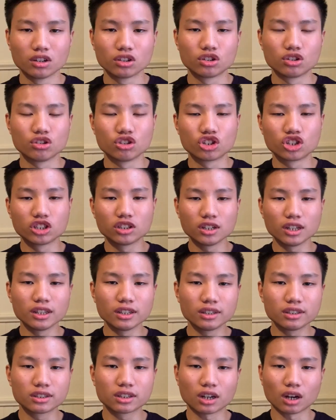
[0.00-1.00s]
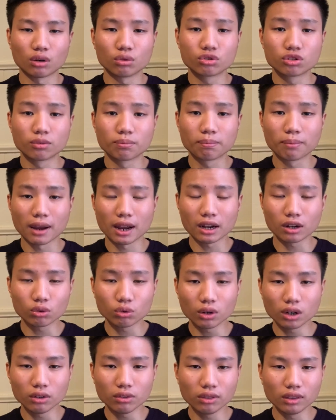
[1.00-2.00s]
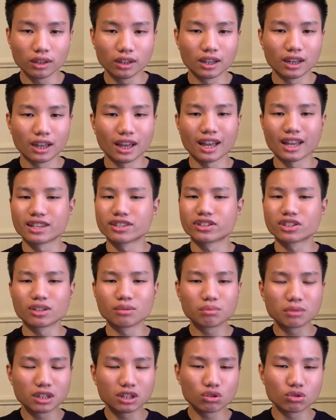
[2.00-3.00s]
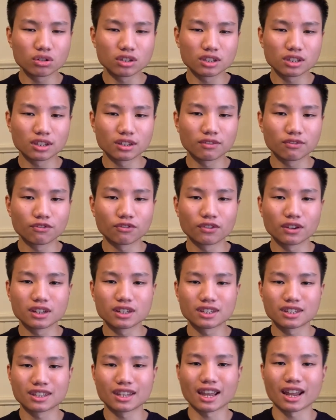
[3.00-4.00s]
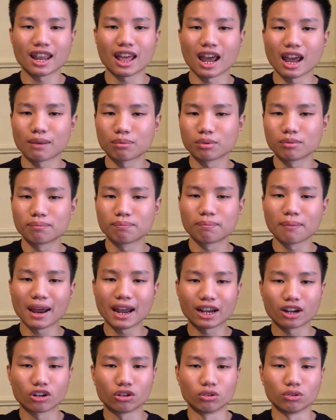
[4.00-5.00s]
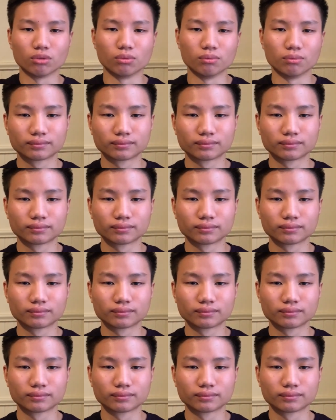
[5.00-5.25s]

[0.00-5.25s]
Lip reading: to share their cultural background and some interesting things that happened back home.